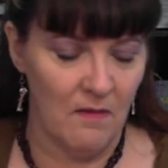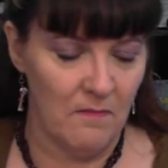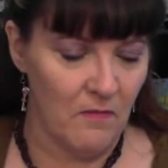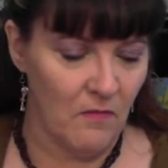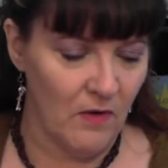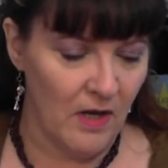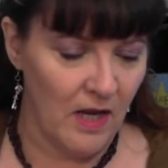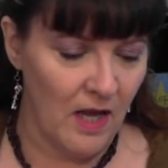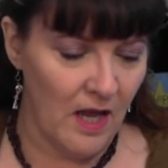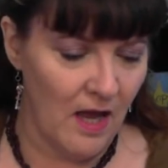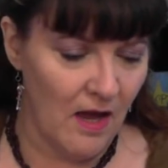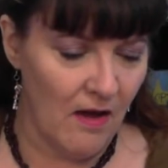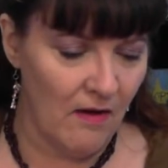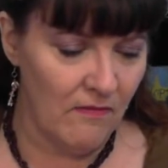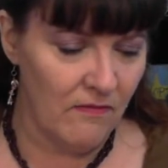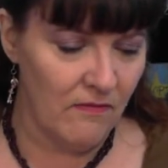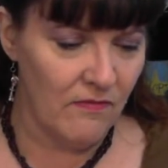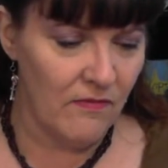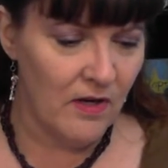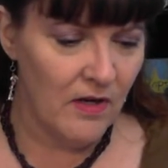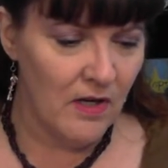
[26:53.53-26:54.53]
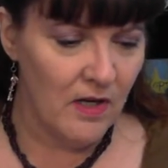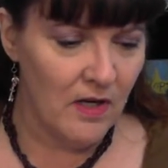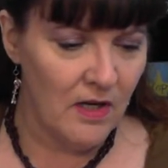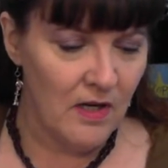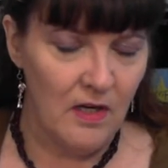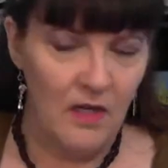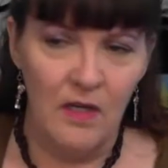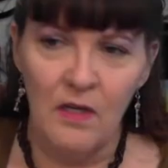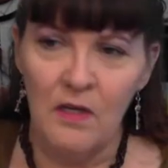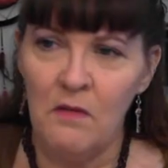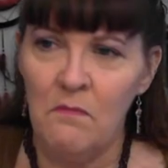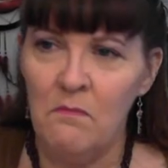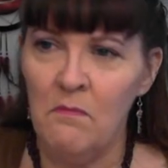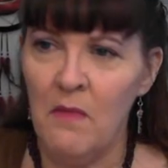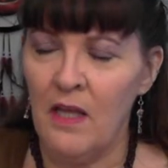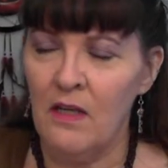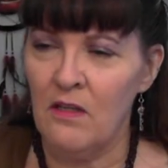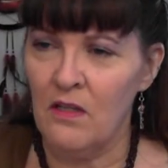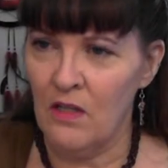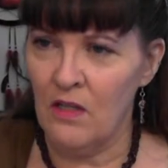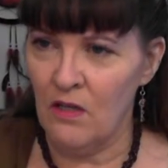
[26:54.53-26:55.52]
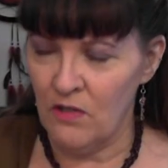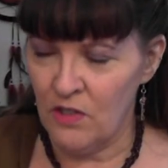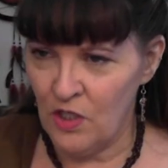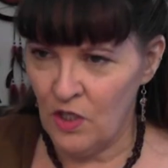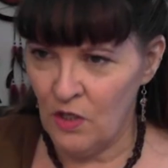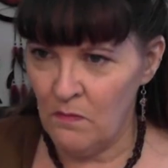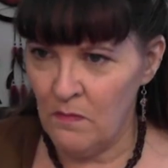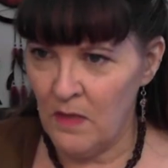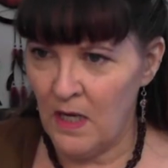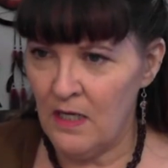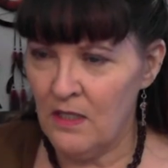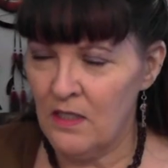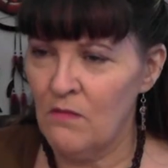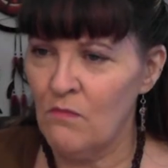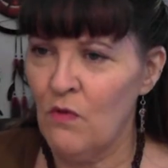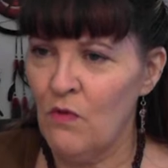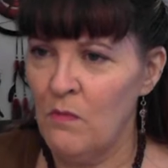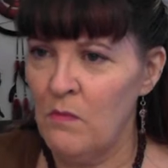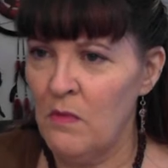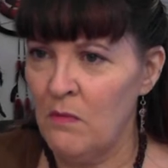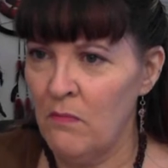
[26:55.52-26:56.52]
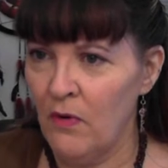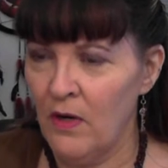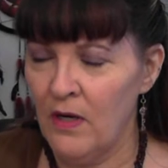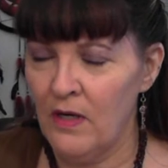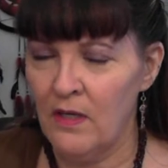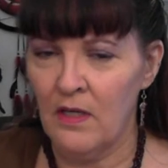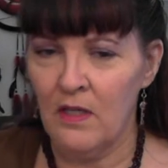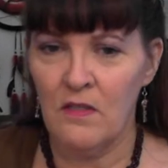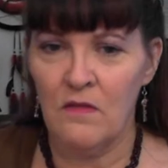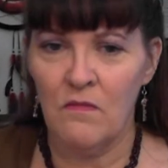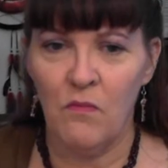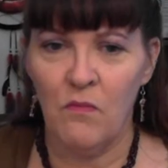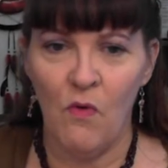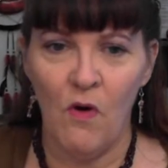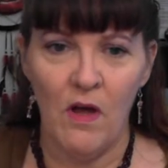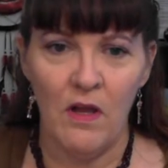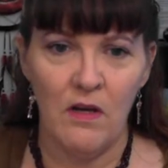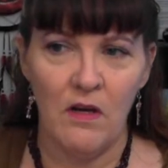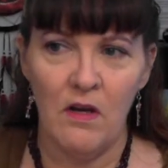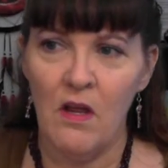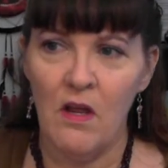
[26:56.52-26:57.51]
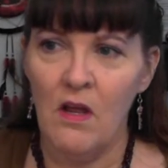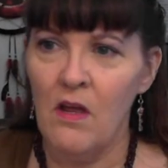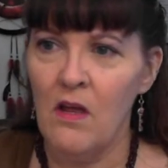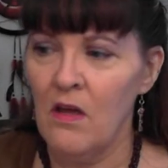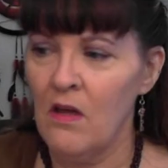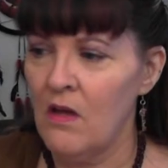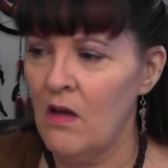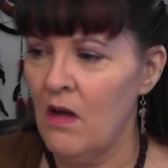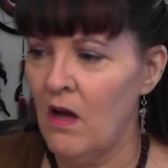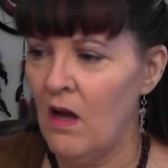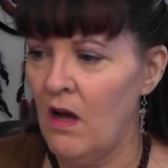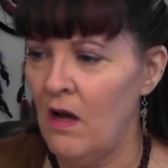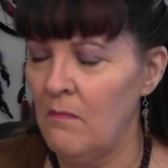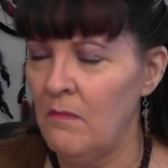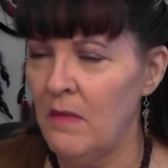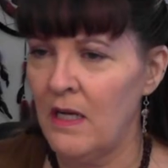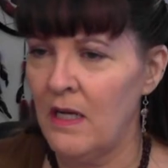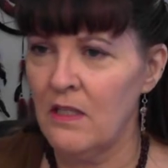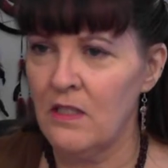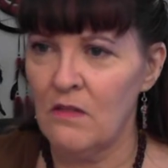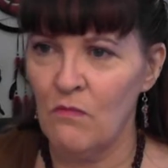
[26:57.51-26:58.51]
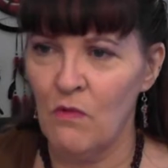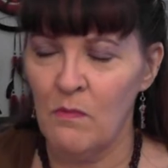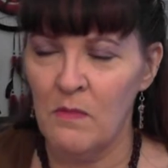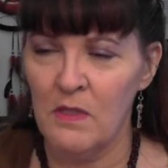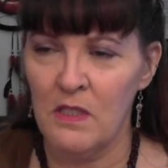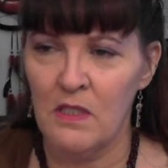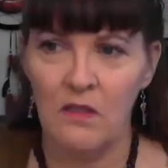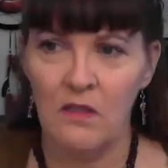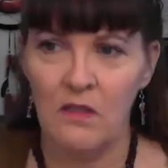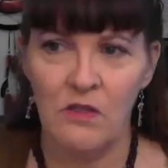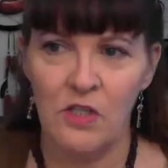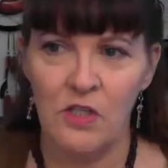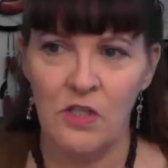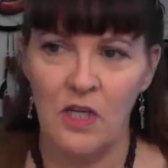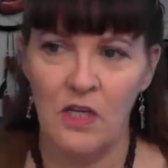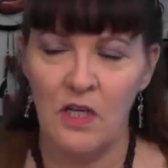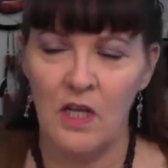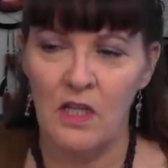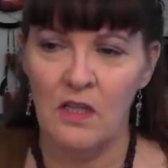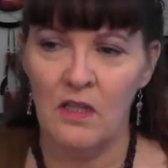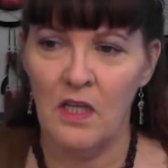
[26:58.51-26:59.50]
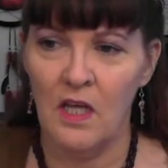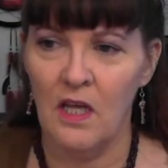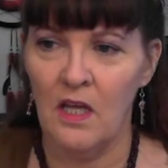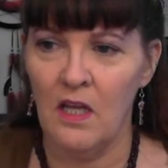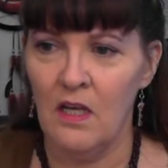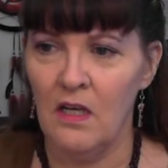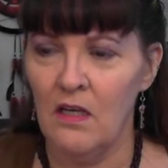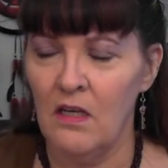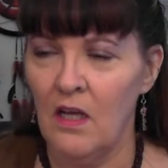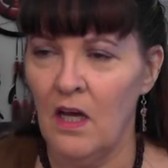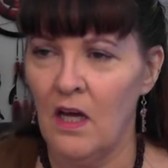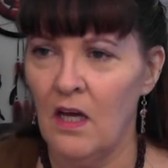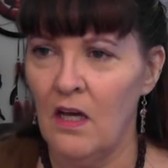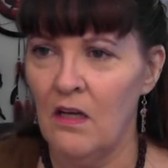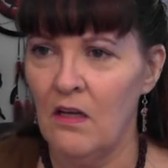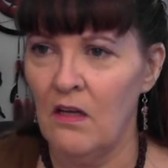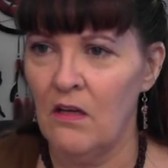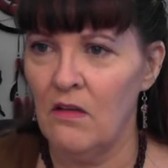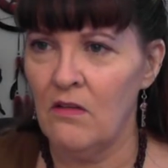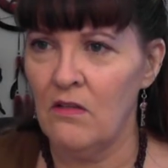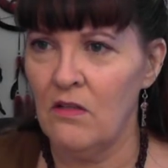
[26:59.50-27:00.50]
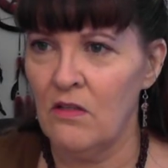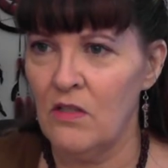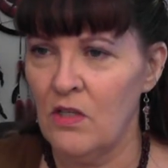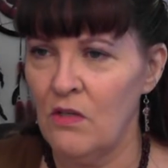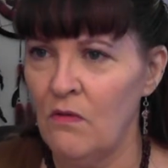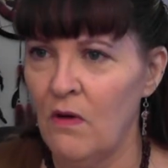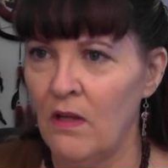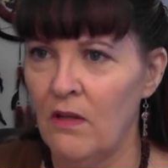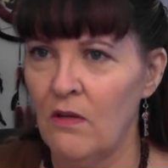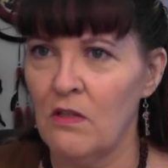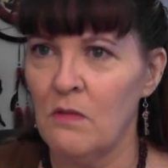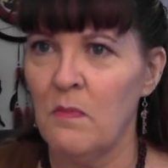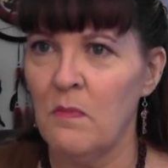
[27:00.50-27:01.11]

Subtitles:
We have, there's 2 Medicine Women Brendas, 1 Medicine Woman Solution, and then 2 others